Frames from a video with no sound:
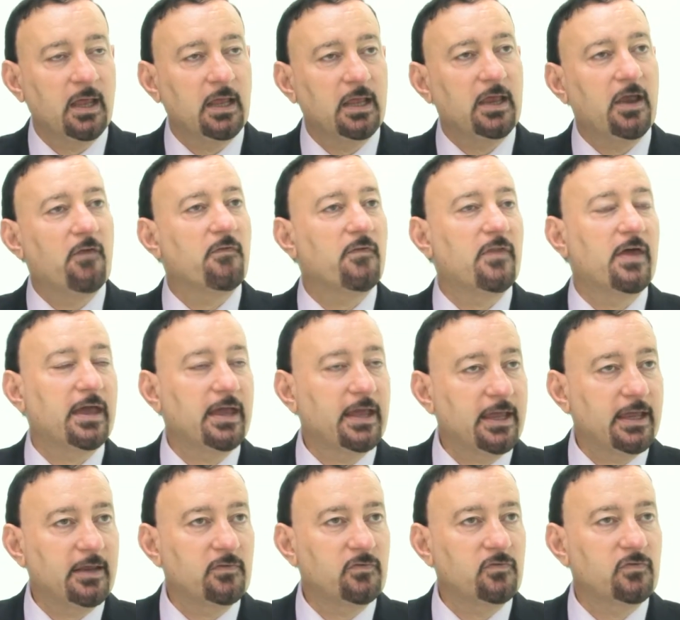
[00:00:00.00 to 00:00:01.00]
In the
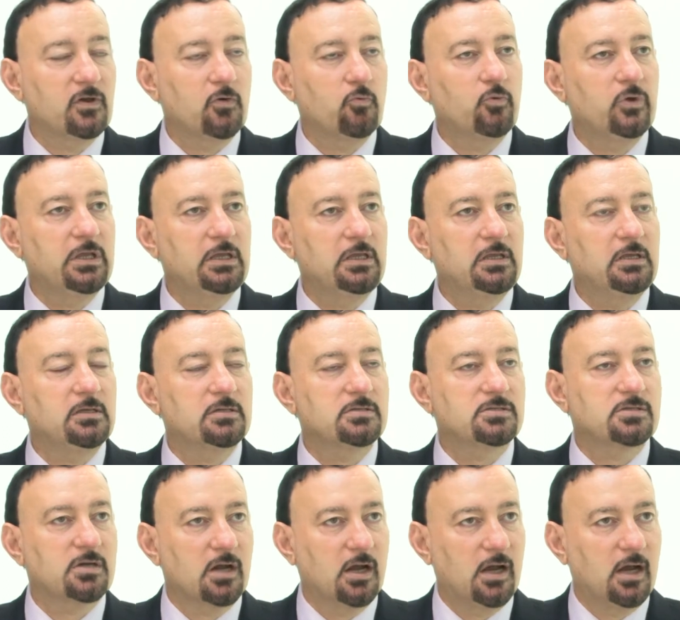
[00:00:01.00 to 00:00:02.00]
end, we
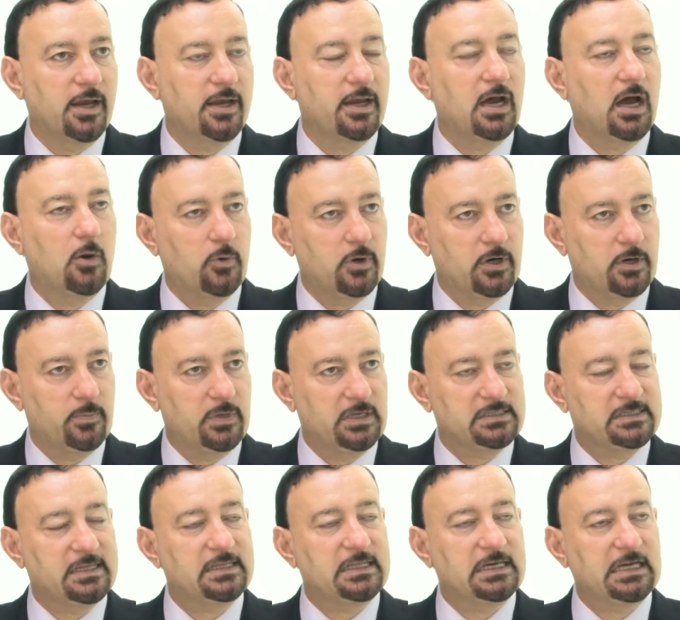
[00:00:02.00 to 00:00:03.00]
try our best,
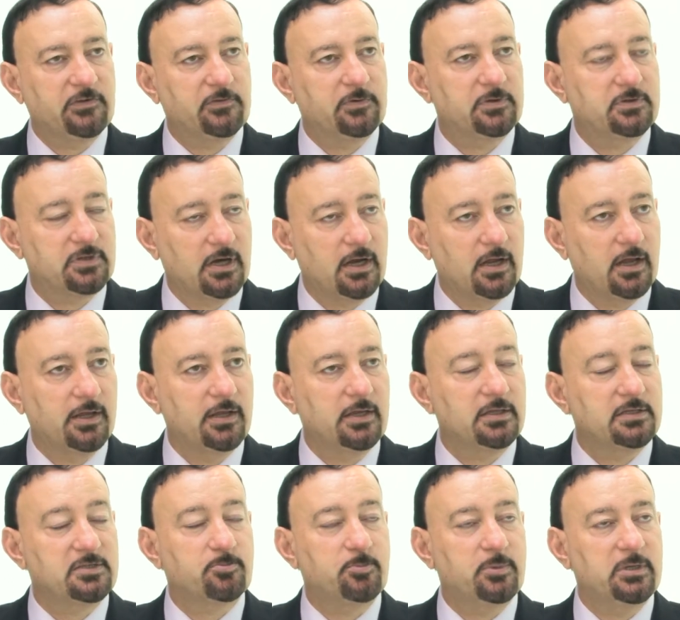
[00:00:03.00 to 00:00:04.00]
and the government try its
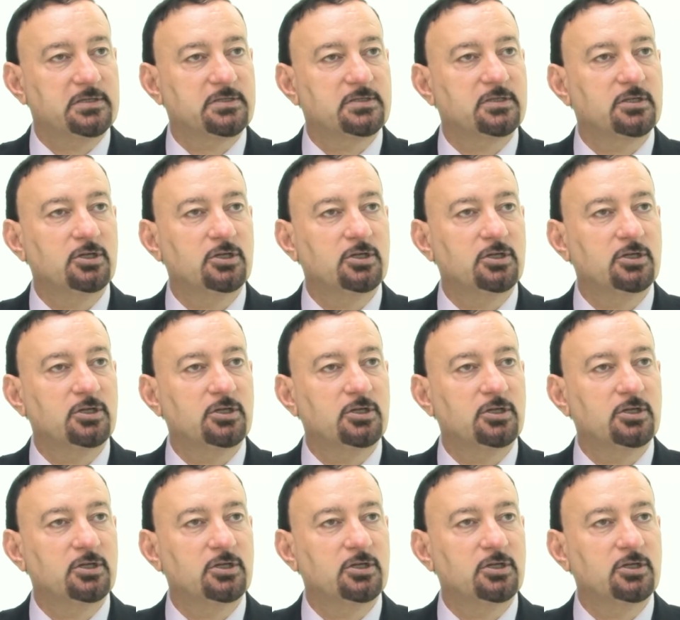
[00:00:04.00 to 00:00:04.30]
best